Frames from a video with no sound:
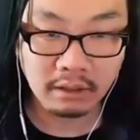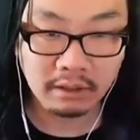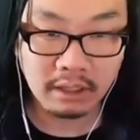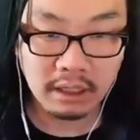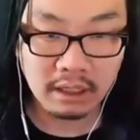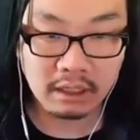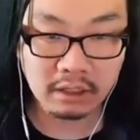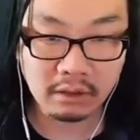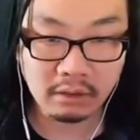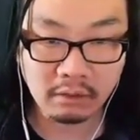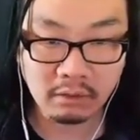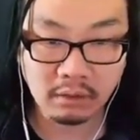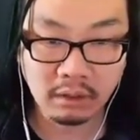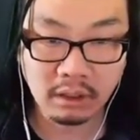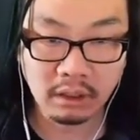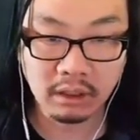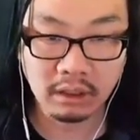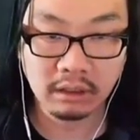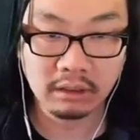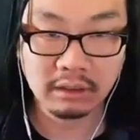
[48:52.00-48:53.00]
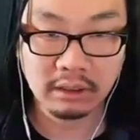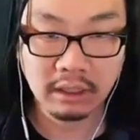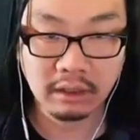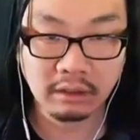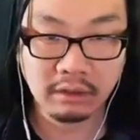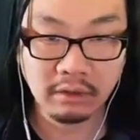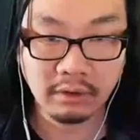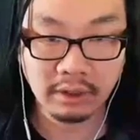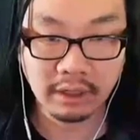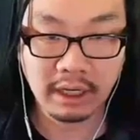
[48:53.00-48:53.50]
thank you, uh,
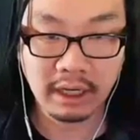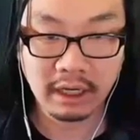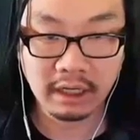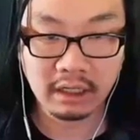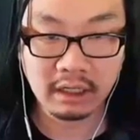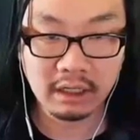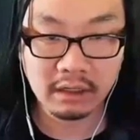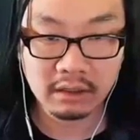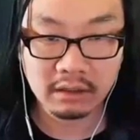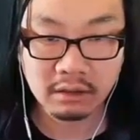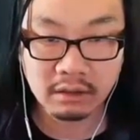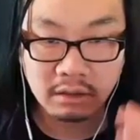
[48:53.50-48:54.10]
Dalgona Candy.